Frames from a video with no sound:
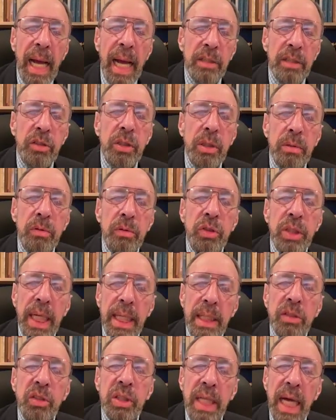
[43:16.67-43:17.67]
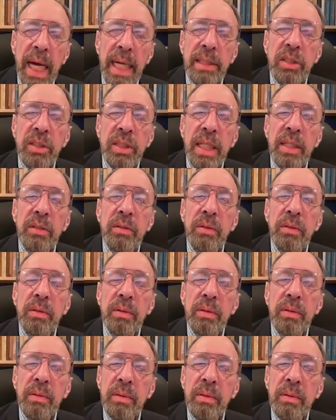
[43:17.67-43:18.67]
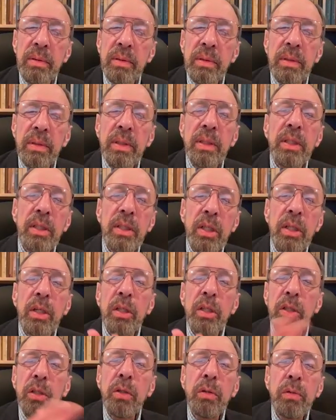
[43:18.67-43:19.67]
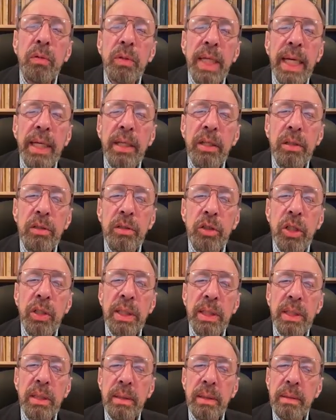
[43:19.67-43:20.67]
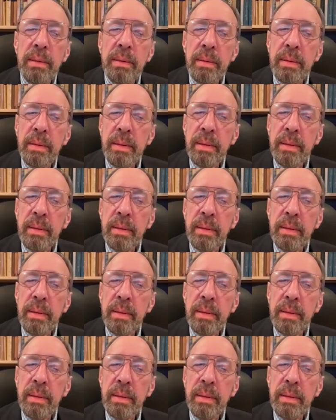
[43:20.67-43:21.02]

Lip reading: And so Jane Scott said, you take your choice.